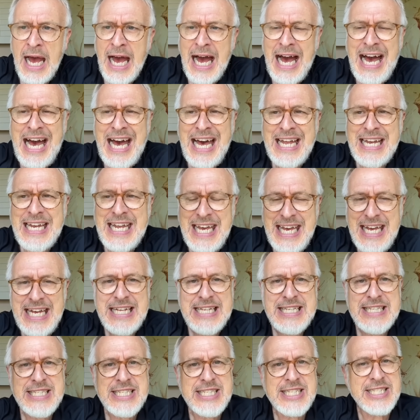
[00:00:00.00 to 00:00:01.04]
And
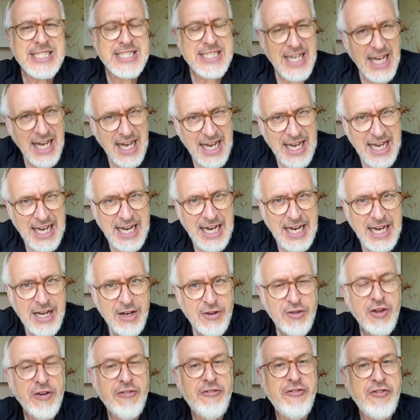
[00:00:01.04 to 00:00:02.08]
inside
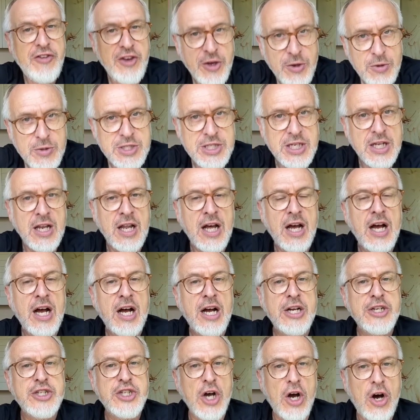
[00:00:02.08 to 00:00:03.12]
the
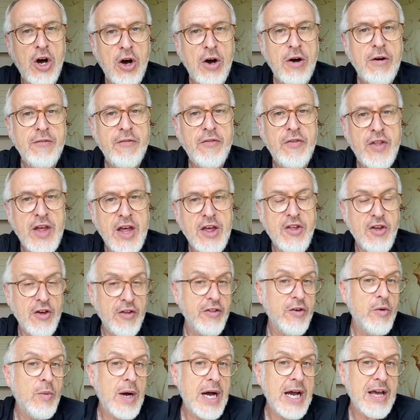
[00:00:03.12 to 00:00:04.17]
fuselage of this
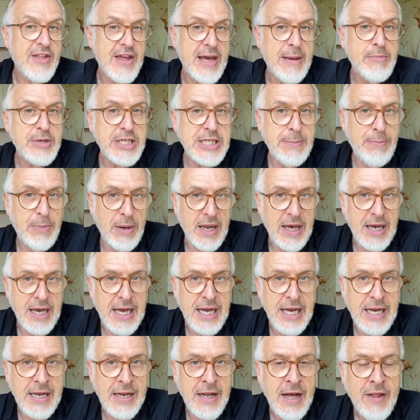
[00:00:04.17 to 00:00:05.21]
otherwise empty
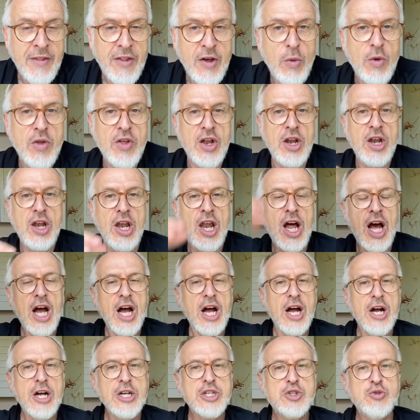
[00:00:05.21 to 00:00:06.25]
plane, there was a
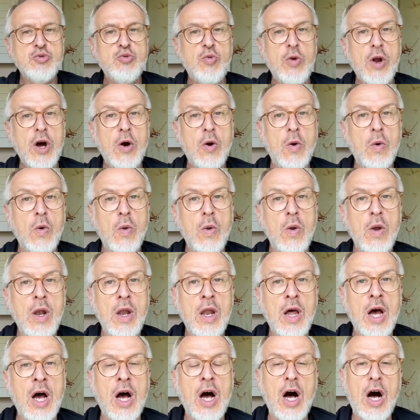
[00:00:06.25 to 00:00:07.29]
large
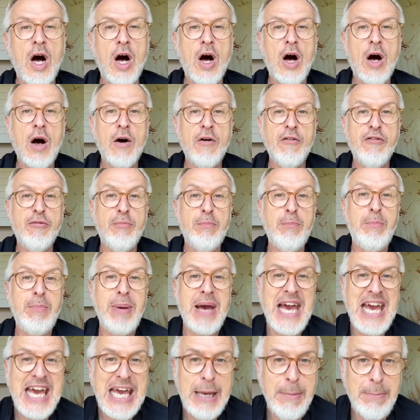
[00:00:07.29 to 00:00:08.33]
roll of
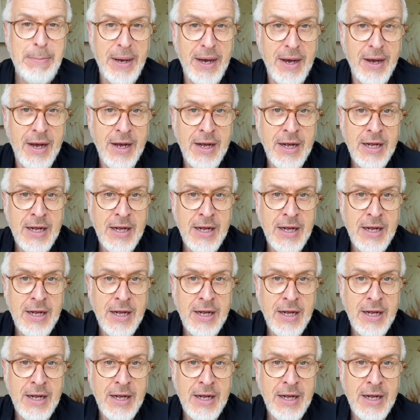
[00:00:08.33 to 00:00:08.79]
paper,